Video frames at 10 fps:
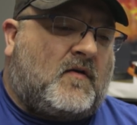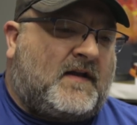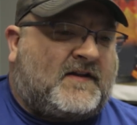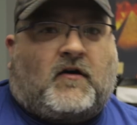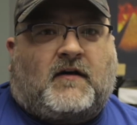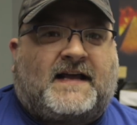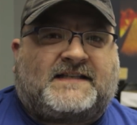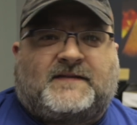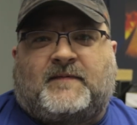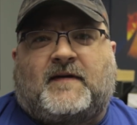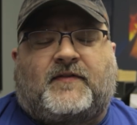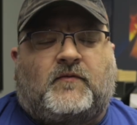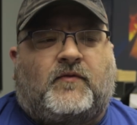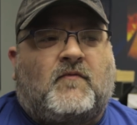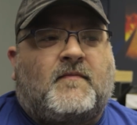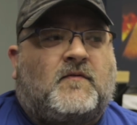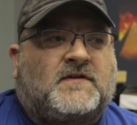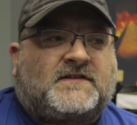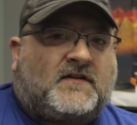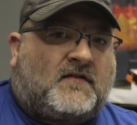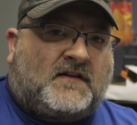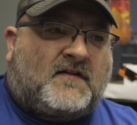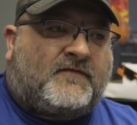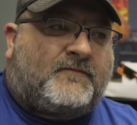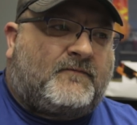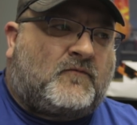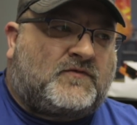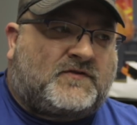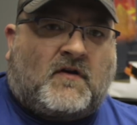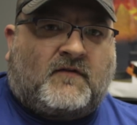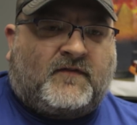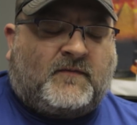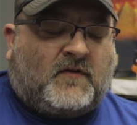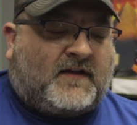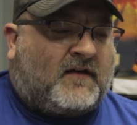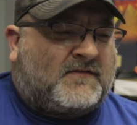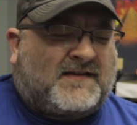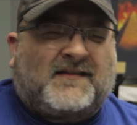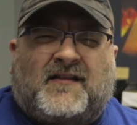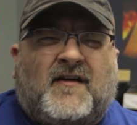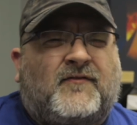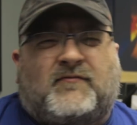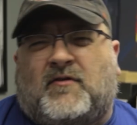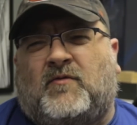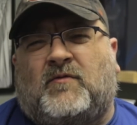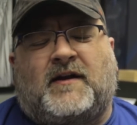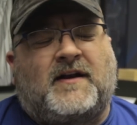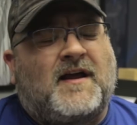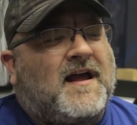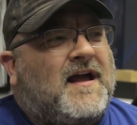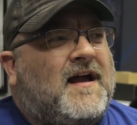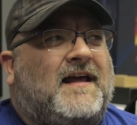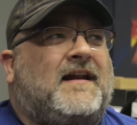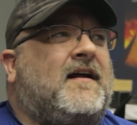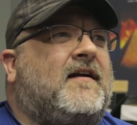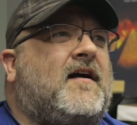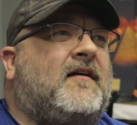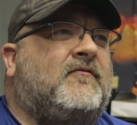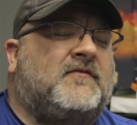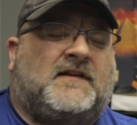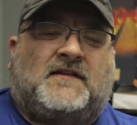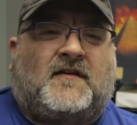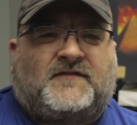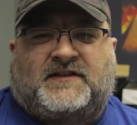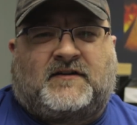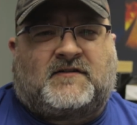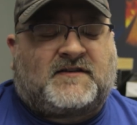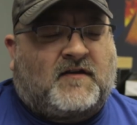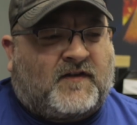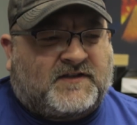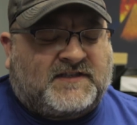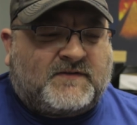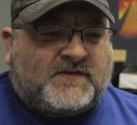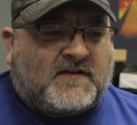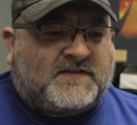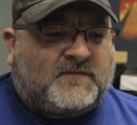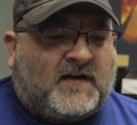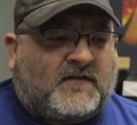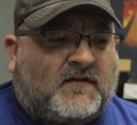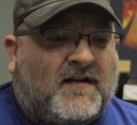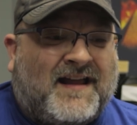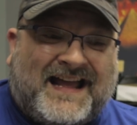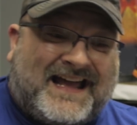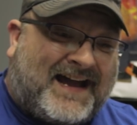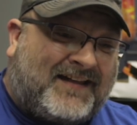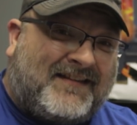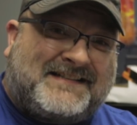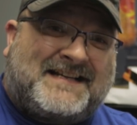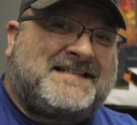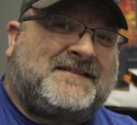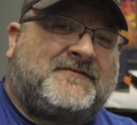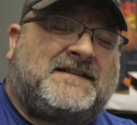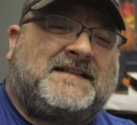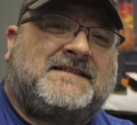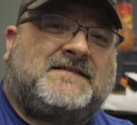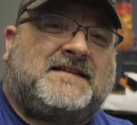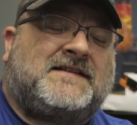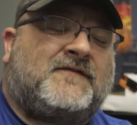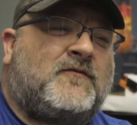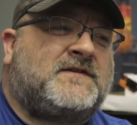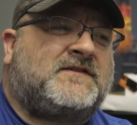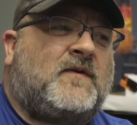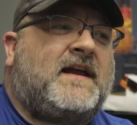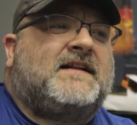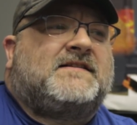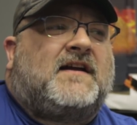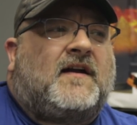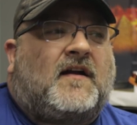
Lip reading: it all has to be about the woman, which I love strong female characters. I loved Rogue One, and I really loved Jyn Erso. I thought she was an awesome character. I like Daisy Ridley in The Force Awakens.